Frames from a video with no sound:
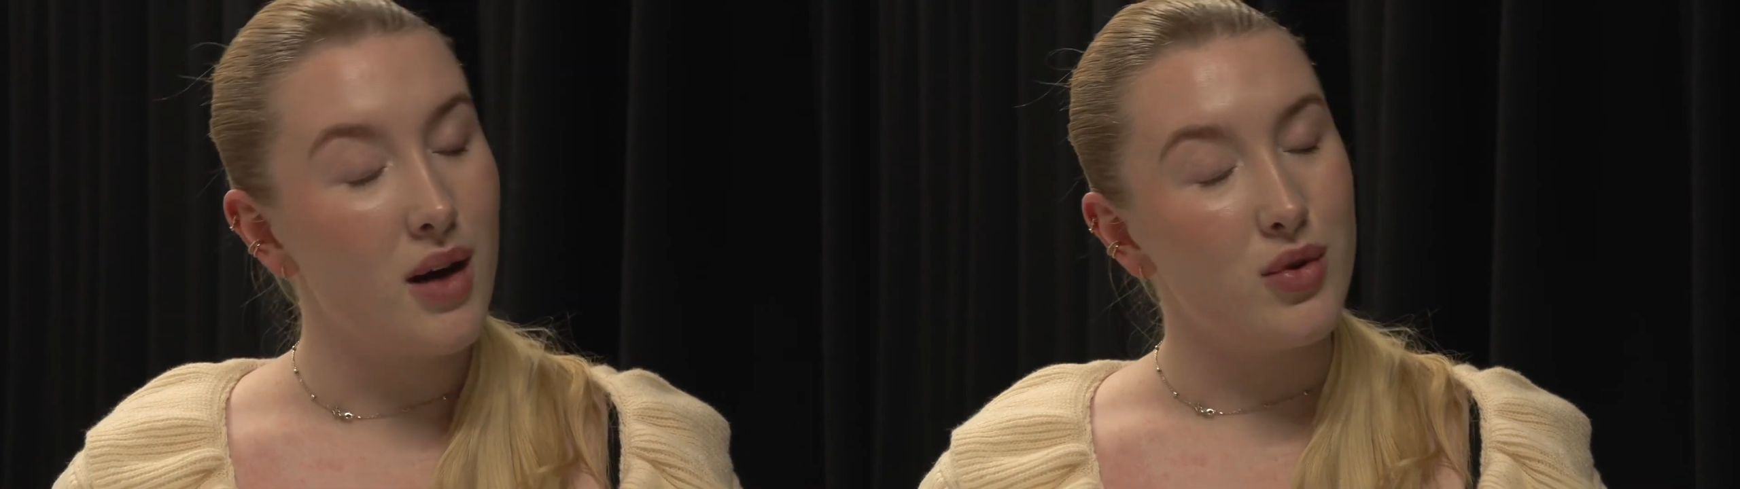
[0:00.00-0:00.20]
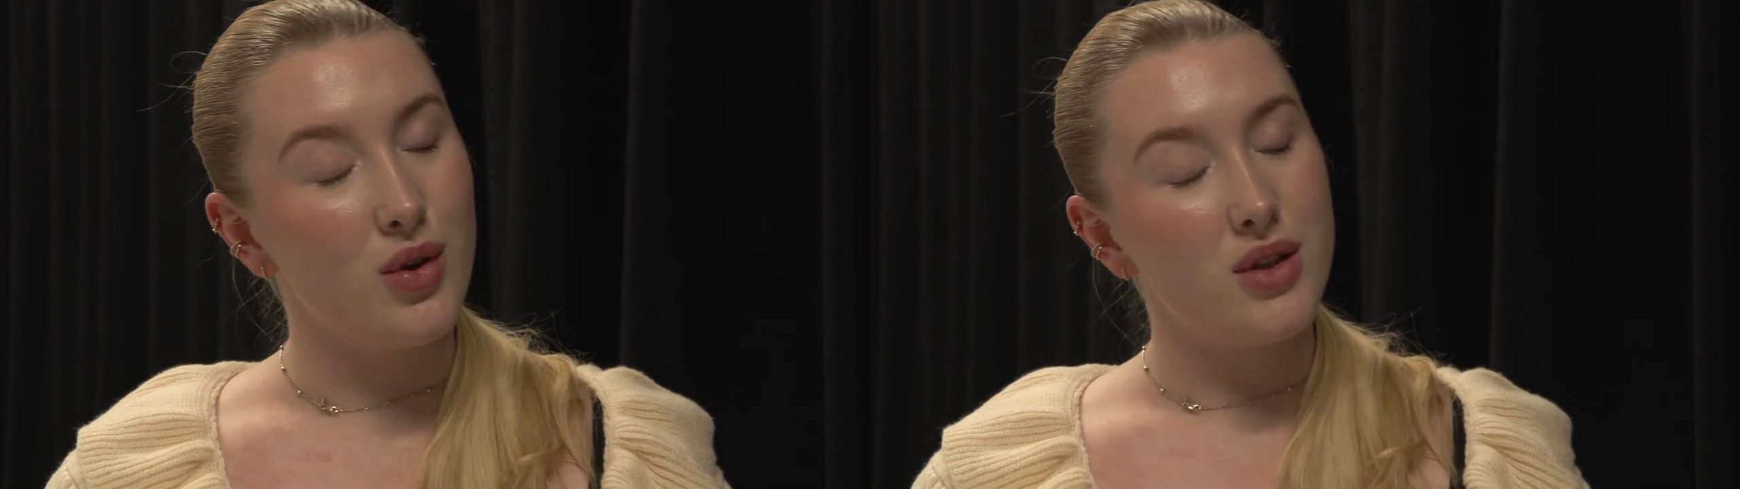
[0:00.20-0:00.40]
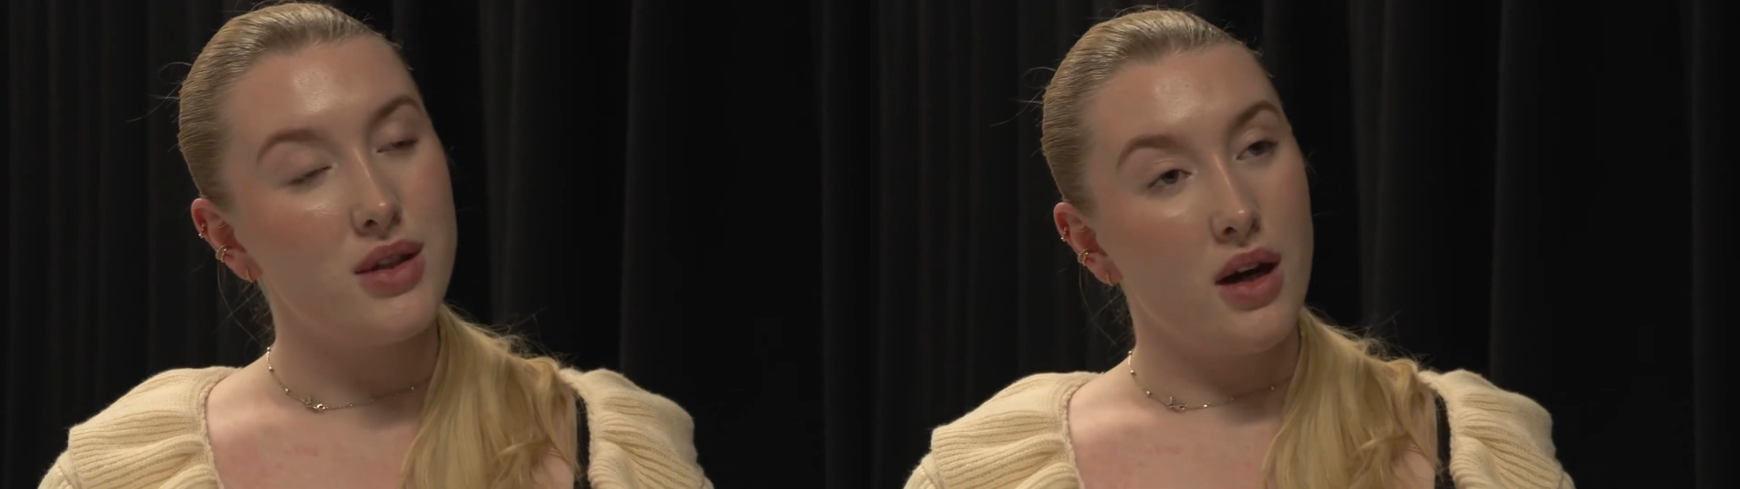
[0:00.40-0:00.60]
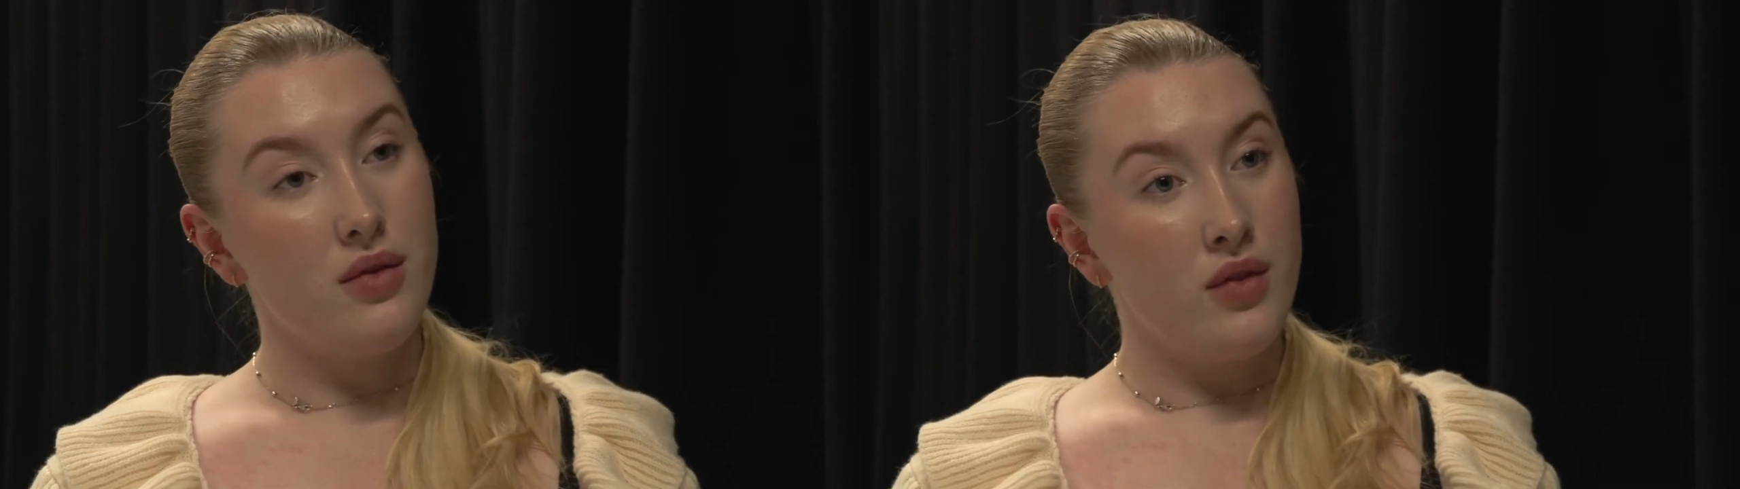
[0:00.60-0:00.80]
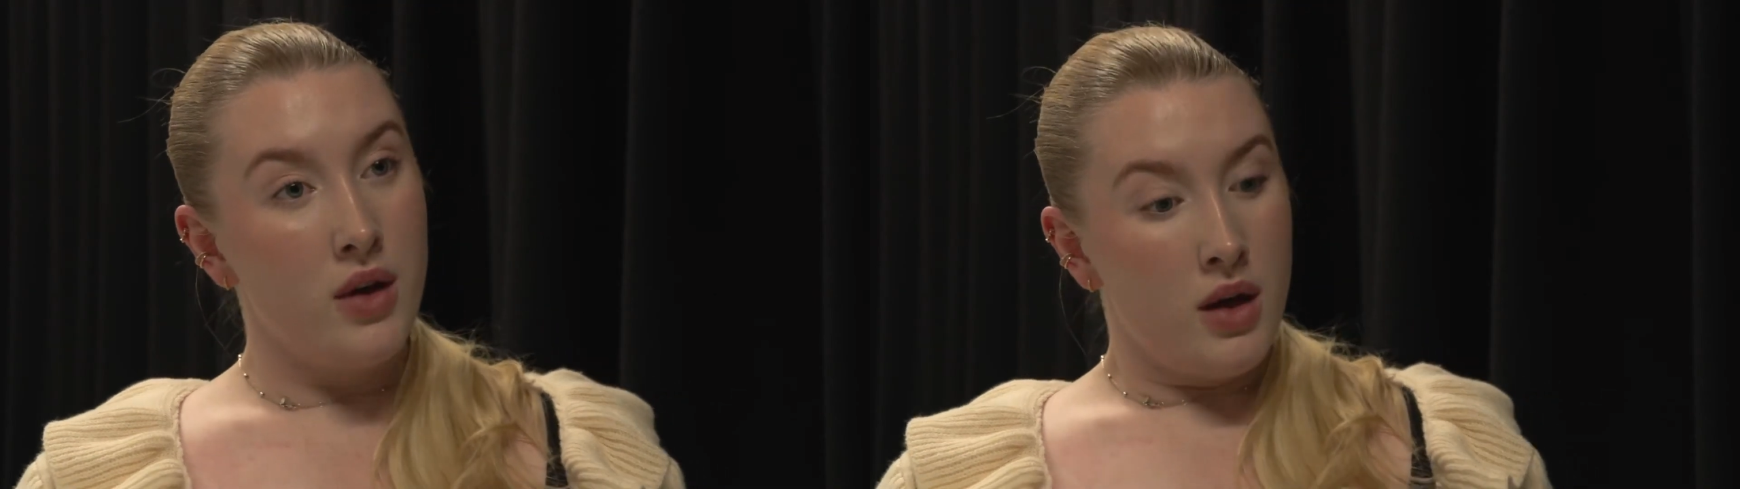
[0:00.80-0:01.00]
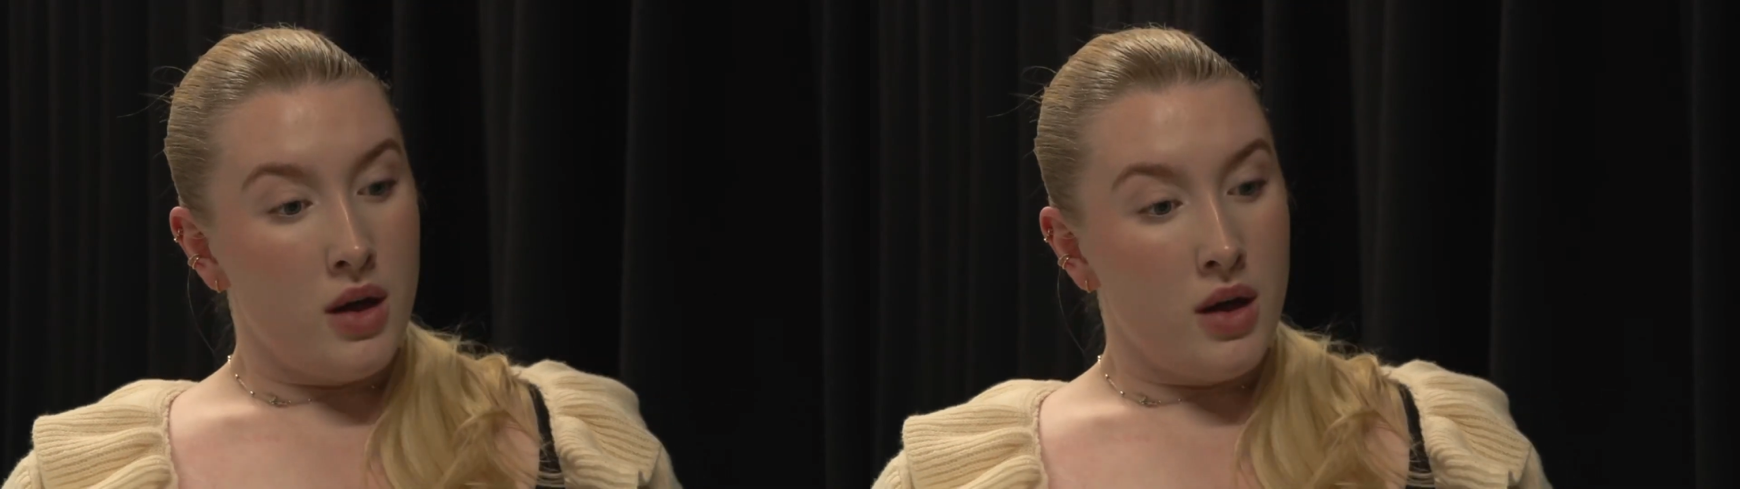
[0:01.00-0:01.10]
that were not enough,